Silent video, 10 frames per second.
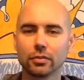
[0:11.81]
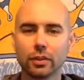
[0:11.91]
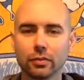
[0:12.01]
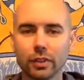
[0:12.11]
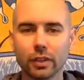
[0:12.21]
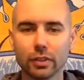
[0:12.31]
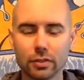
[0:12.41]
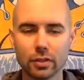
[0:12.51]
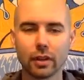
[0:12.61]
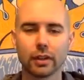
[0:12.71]
Free
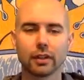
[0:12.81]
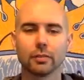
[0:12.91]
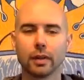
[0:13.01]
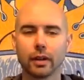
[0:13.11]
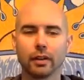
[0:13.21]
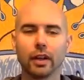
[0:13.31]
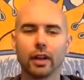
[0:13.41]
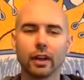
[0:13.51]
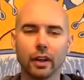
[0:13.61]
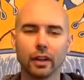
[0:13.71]
videos talking about
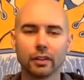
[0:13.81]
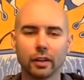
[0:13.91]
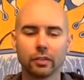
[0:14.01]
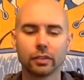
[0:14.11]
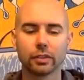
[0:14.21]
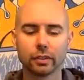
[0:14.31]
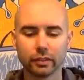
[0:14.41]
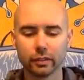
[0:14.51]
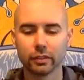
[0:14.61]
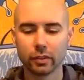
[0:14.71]
not only
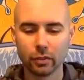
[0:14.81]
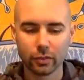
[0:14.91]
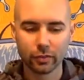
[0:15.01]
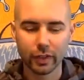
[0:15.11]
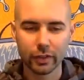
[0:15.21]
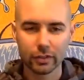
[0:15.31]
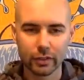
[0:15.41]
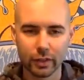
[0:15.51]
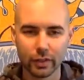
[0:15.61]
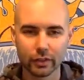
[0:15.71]
the core values
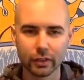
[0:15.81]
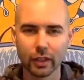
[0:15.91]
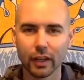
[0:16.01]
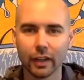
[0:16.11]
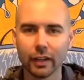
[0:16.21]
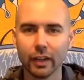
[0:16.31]
that underlie